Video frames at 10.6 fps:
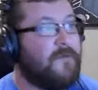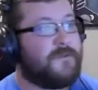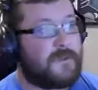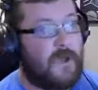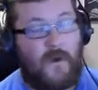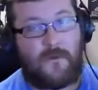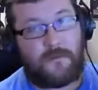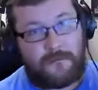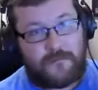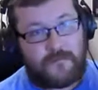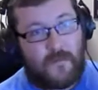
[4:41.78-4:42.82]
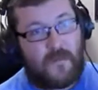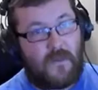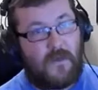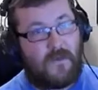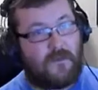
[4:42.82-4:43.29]
So
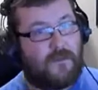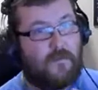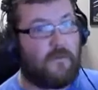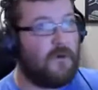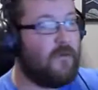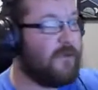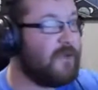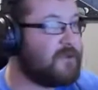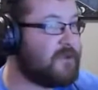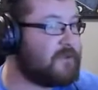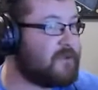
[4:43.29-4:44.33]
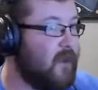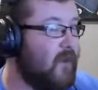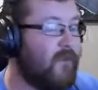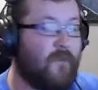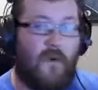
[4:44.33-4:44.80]
the movie just
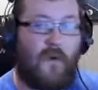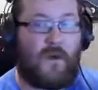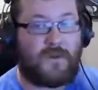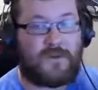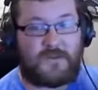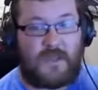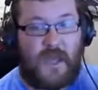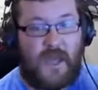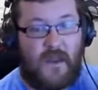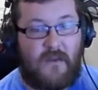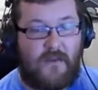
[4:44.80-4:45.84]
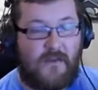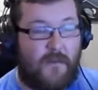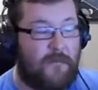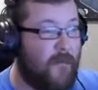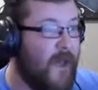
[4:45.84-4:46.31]
overall just had
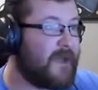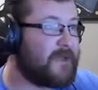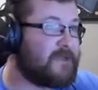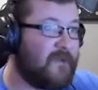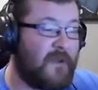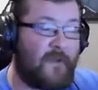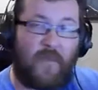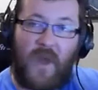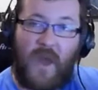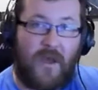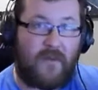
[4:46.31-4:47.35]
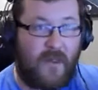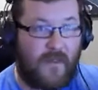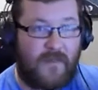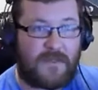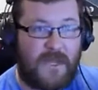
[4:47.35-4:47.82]
a massive impact
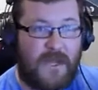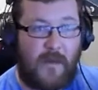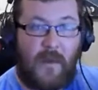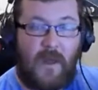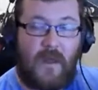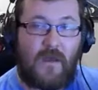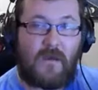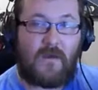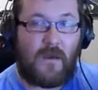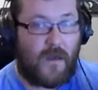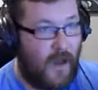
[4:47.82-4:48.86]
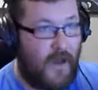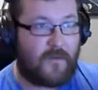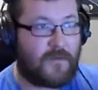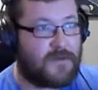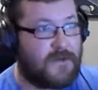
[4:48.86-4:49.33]
at the time,
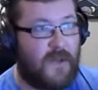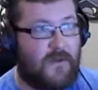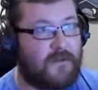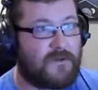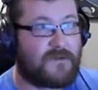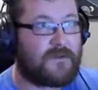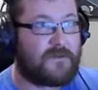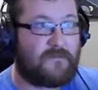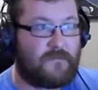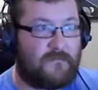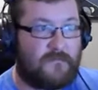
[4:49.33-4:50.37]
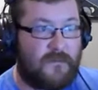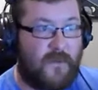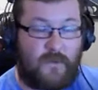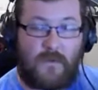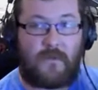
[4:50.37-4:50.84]
100%, just
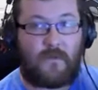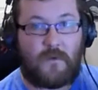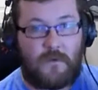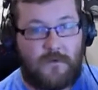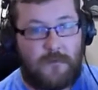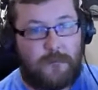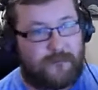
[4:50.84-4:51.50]
through the roof.